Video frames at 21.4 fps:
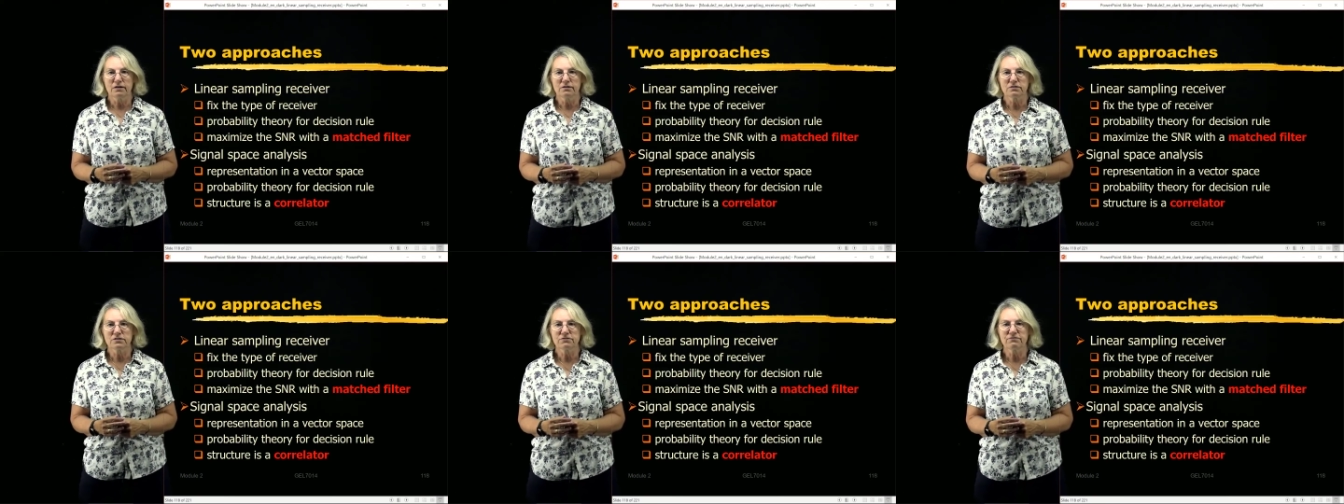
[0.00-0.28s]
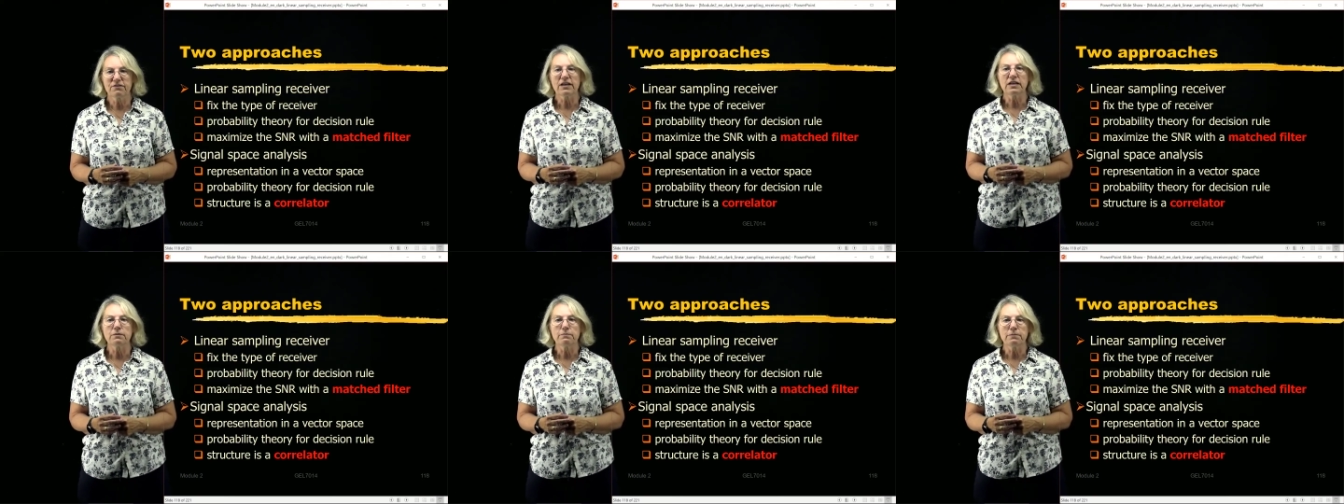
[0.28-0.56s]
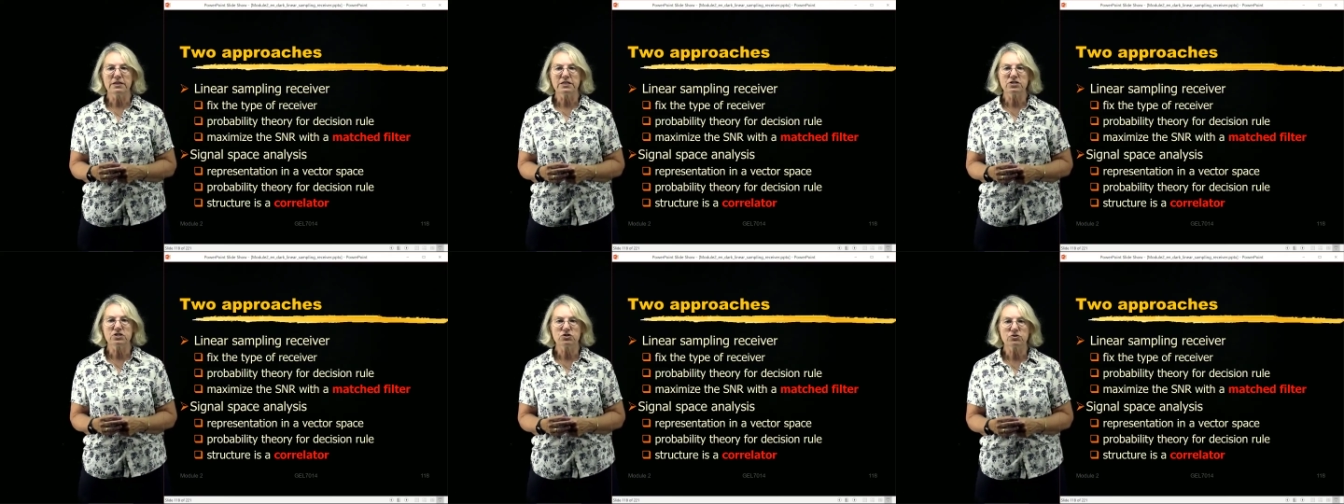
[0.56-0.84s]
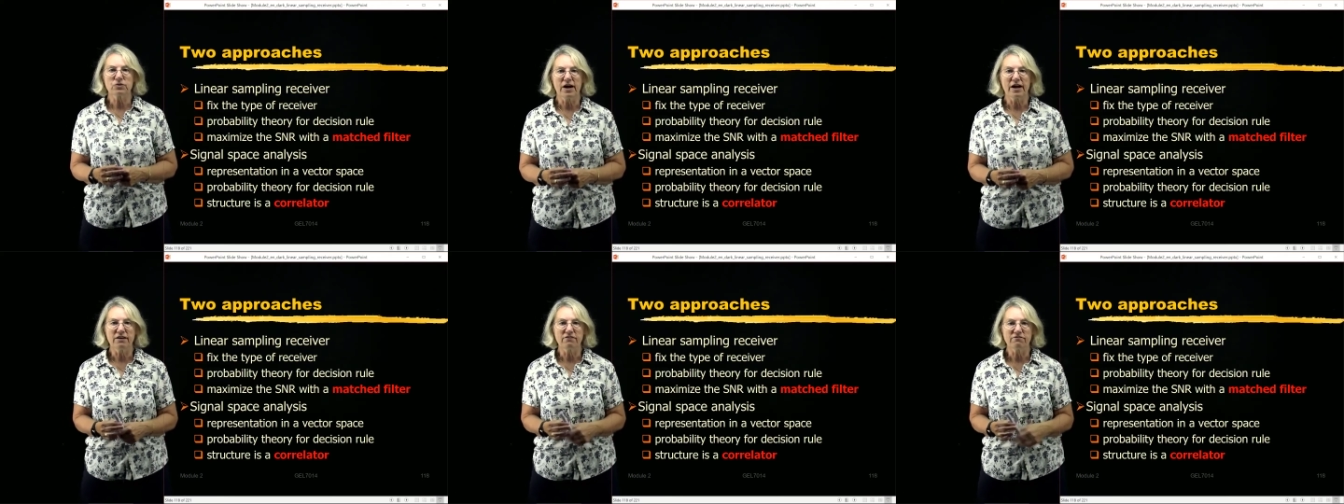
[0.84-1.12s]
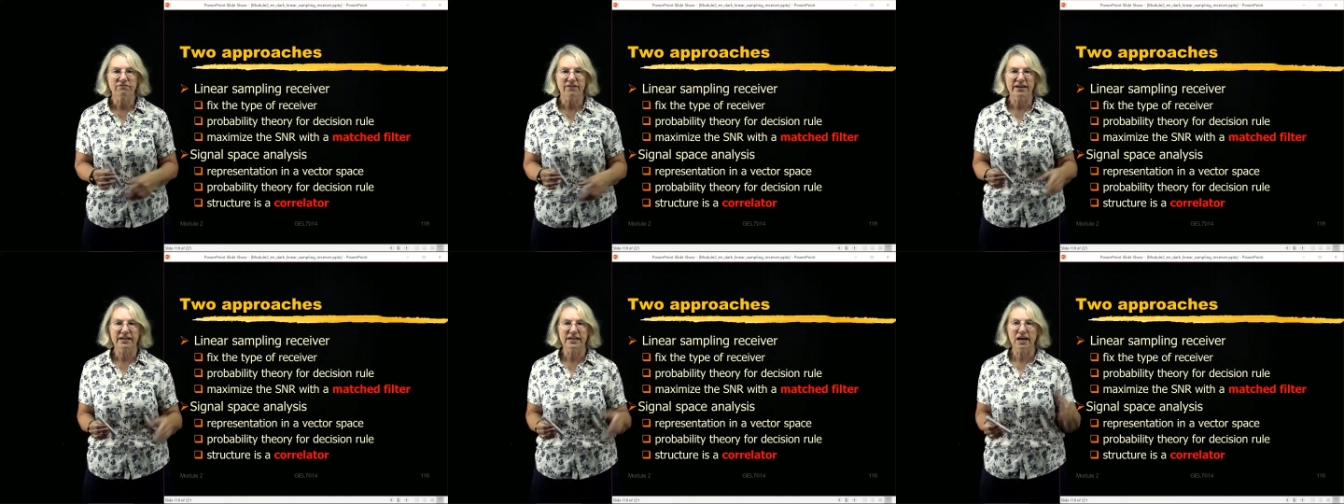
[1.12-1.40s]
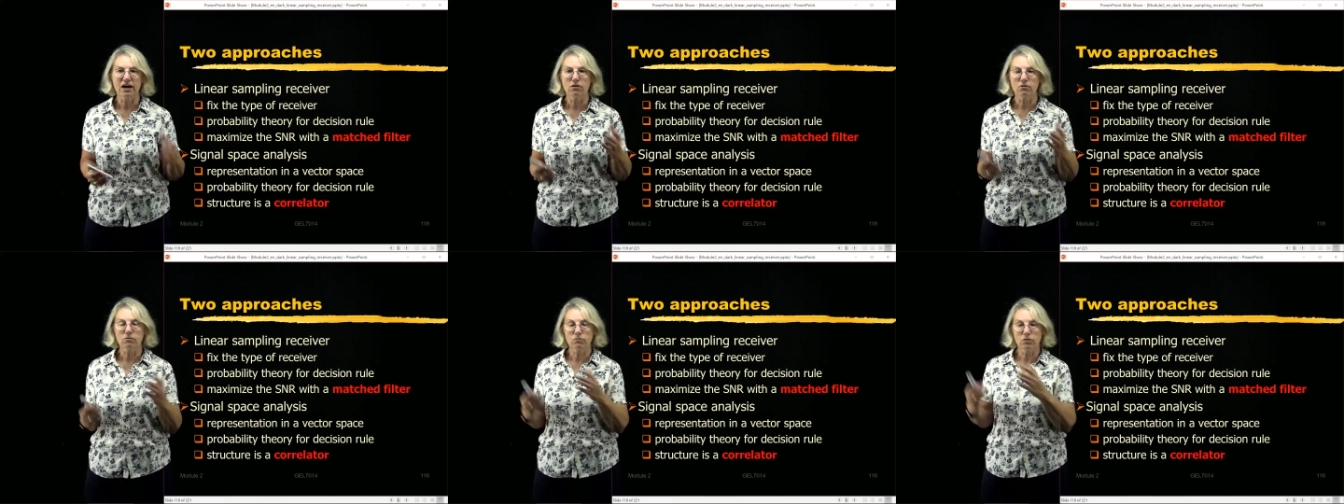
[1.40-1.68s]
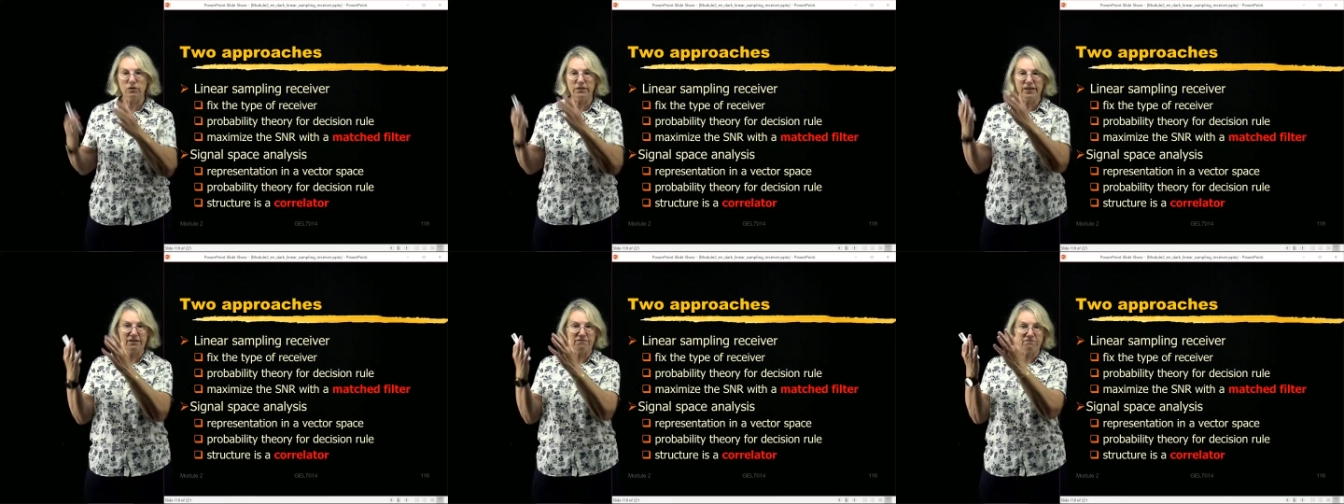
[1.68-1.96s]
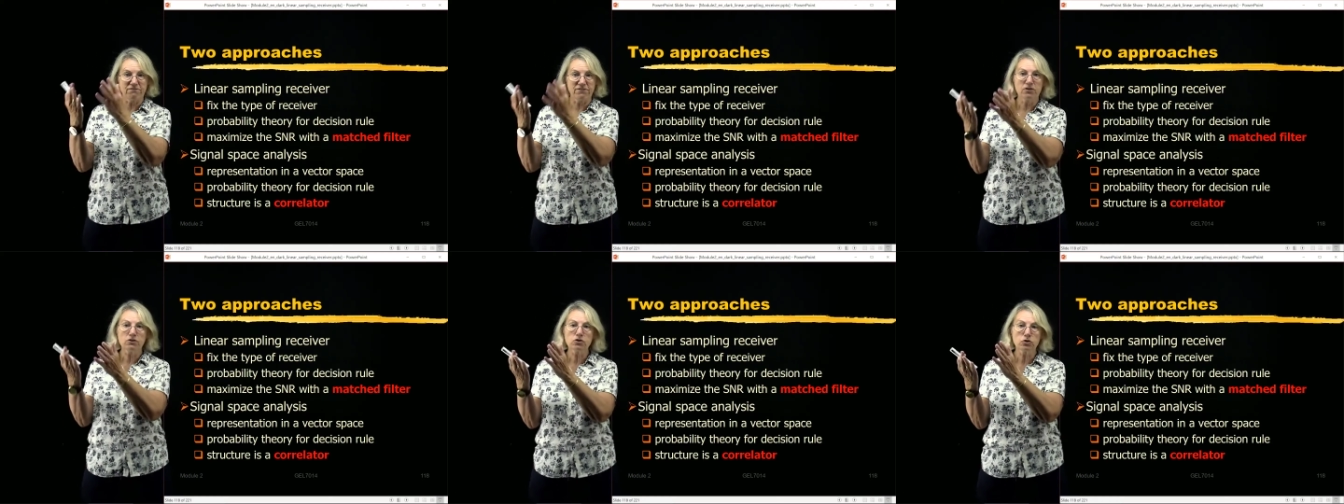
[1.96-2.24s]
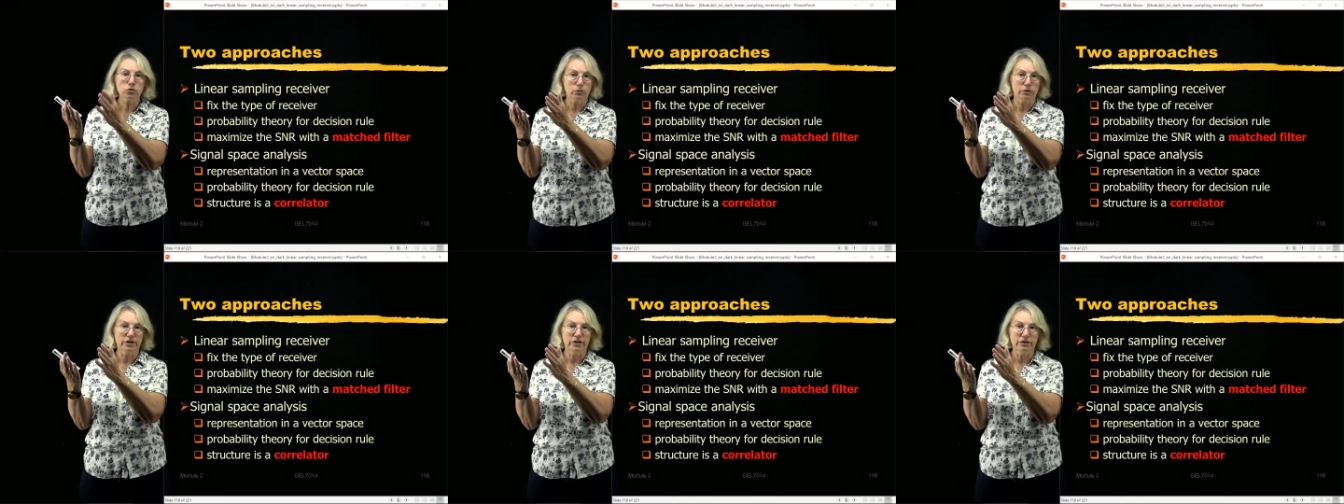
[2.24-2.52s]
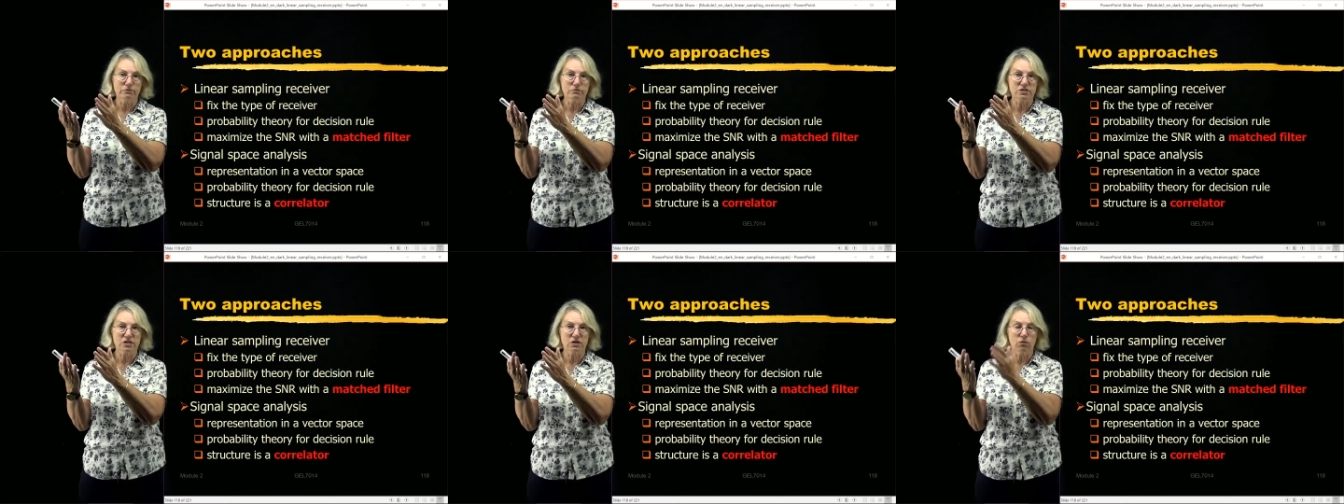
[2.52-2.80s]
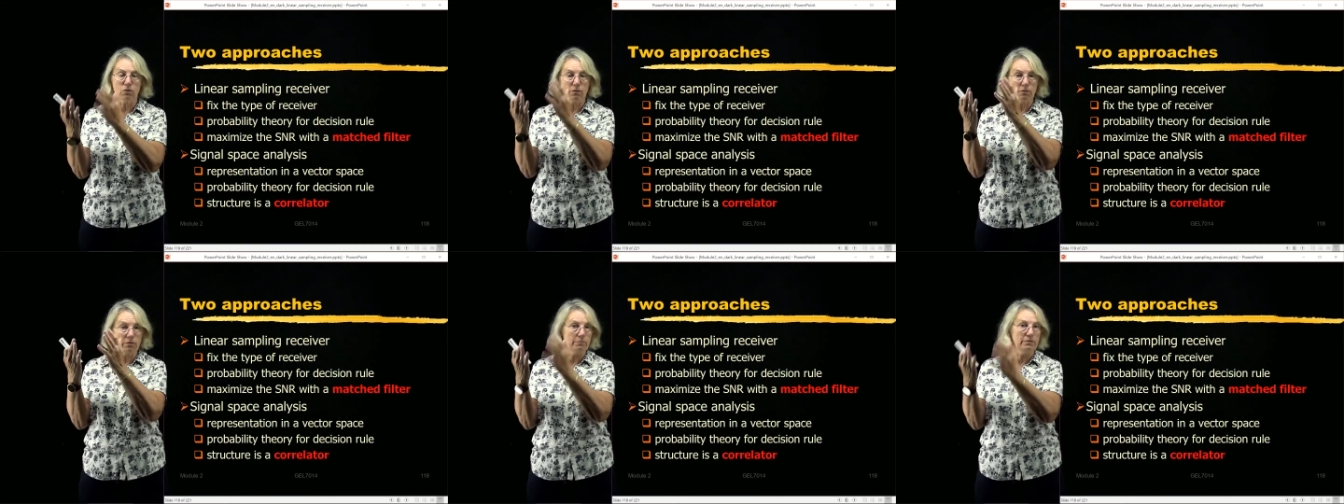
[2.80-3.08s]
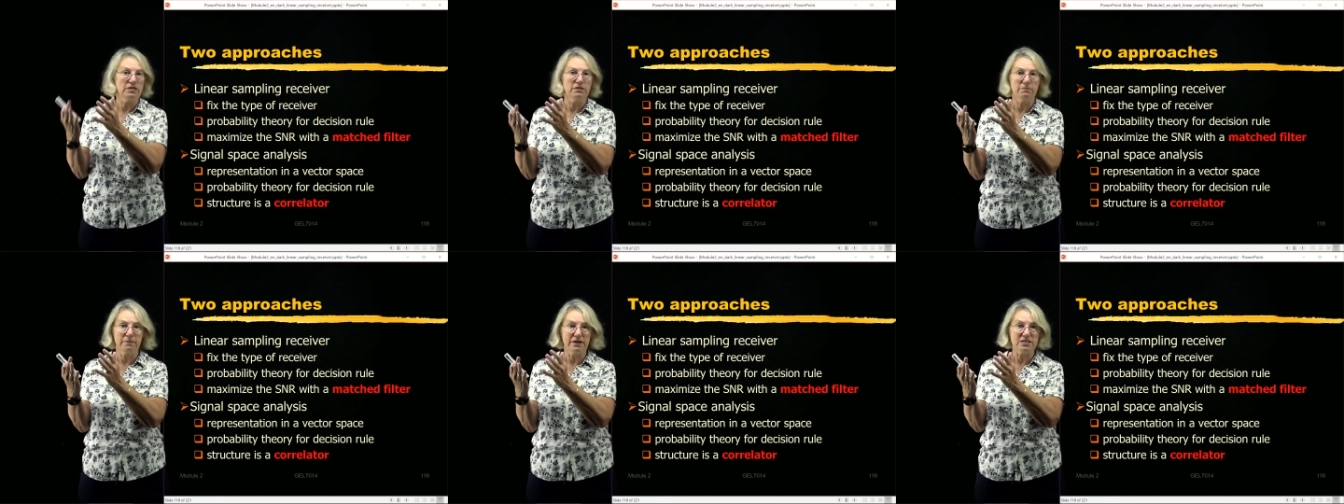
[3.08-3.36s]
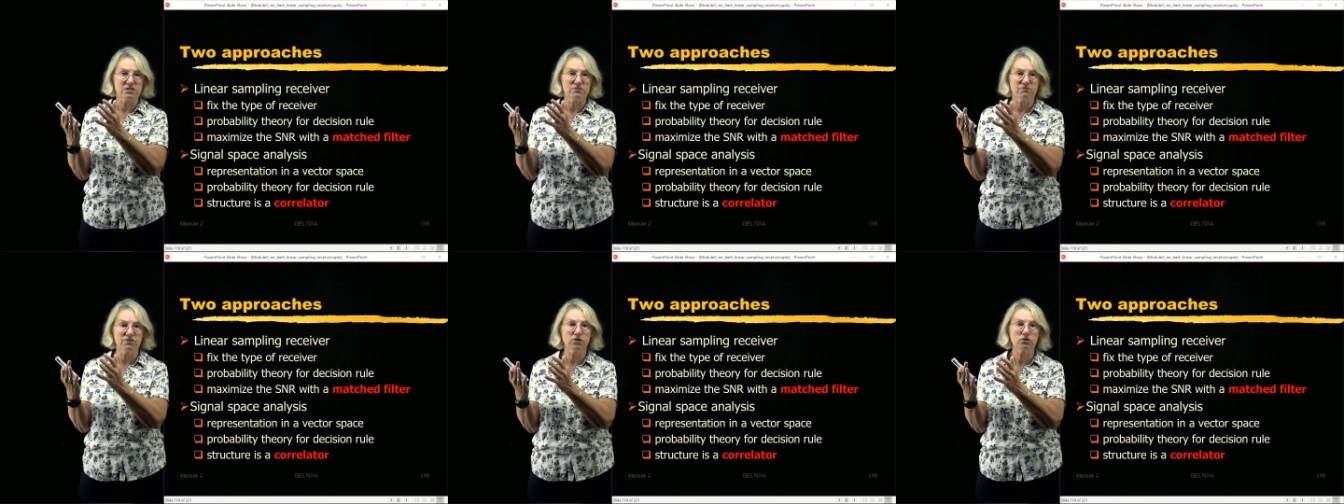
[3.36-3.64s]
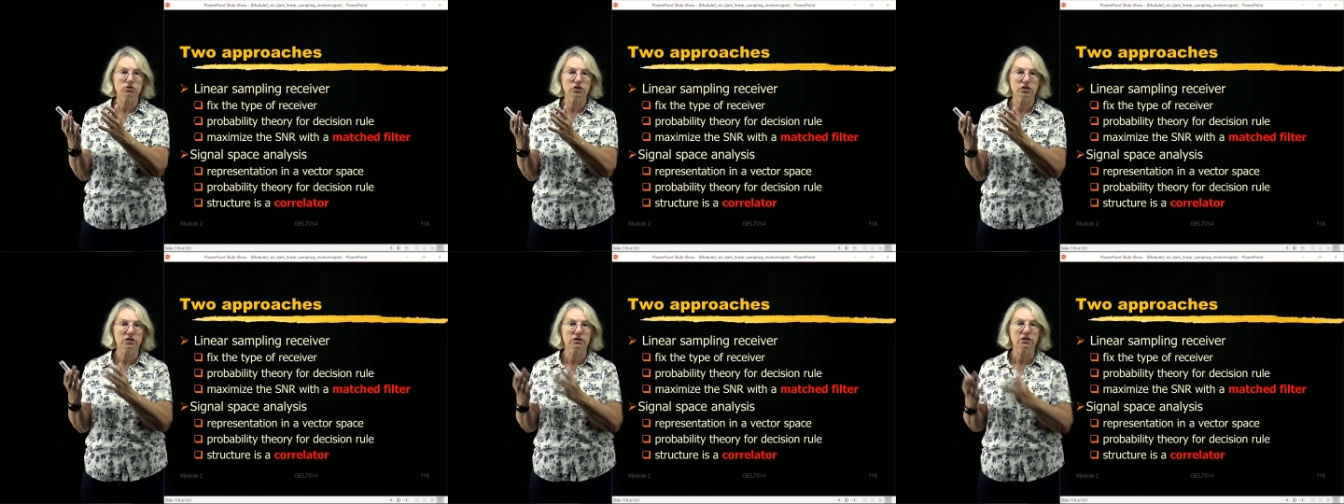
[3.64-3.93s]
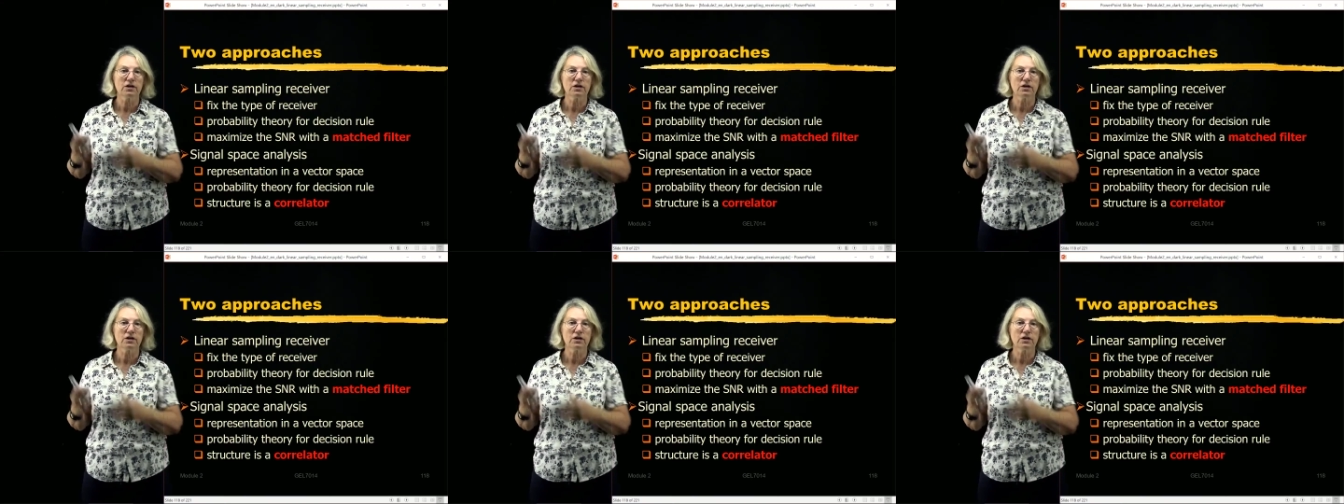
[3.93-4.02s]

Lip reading: development to try and find out, well, that filter we're using, what would be the best filter,